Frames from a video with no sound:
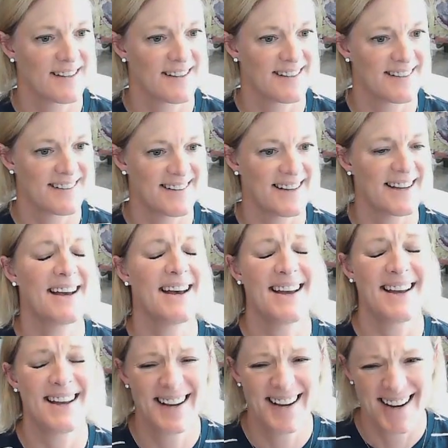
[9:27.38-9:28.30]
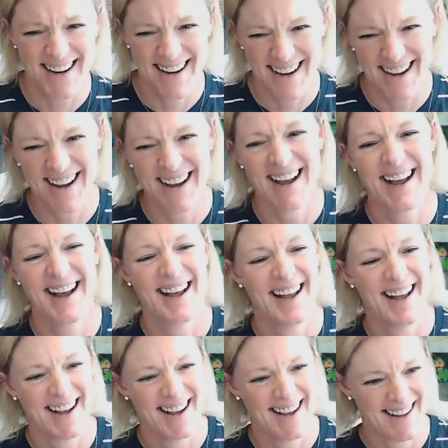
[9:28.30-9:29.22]
and prunes.
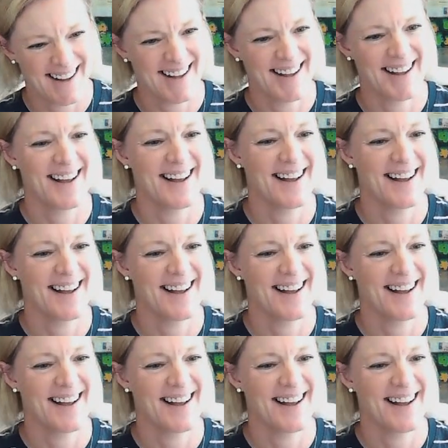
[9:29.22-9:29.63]
That's what